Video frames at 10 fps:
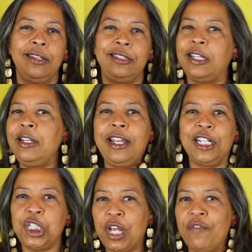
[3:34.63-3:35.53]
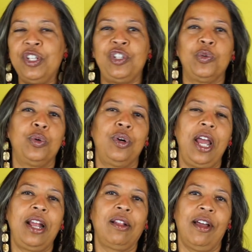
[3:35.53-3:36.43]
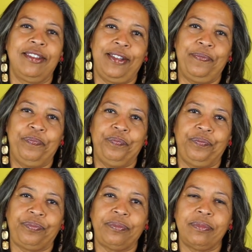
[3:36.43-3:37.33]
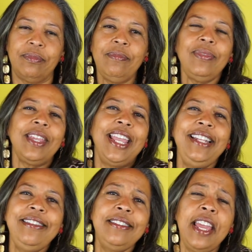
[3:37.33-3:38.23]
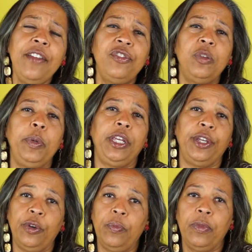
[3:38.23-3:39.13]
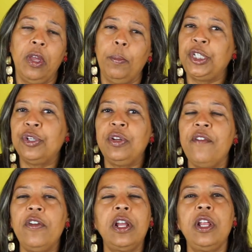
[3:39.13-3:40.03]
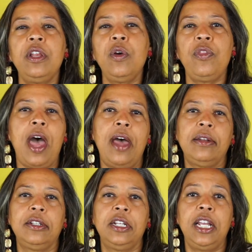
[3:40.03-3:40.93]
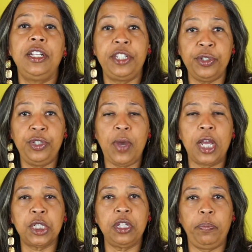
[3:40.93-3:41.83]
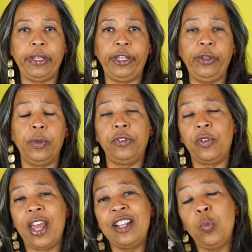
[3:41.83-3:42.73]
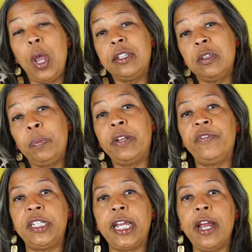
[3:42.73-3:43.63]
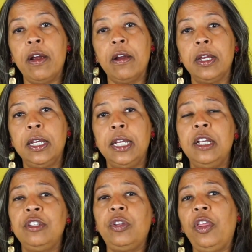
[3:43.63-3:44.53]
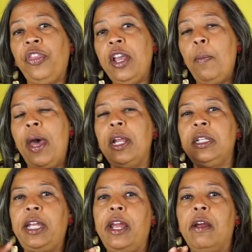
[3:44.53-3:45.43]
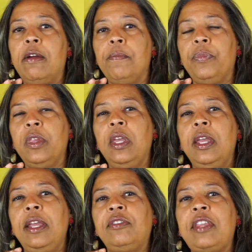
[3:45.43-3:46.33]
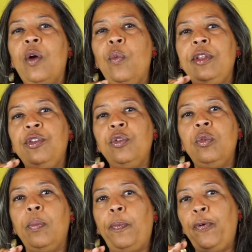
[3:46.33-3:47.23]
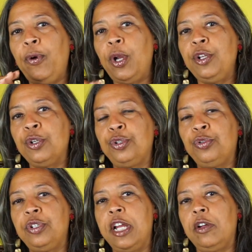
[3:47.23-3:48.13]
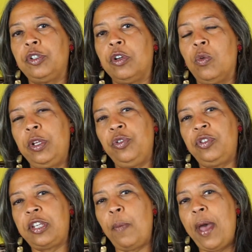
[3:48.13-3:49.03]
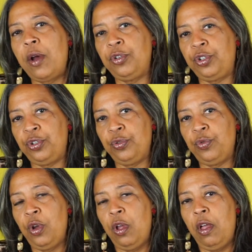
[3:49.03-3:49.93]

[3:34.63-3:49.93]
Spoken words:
didn't get shoved into a closet. It's safe to be you, but you're never going to know that until you actually be you. And so that's why it's a bit of a dare. So the thing about a dare is that when you put on your jeweled nature, when you step out into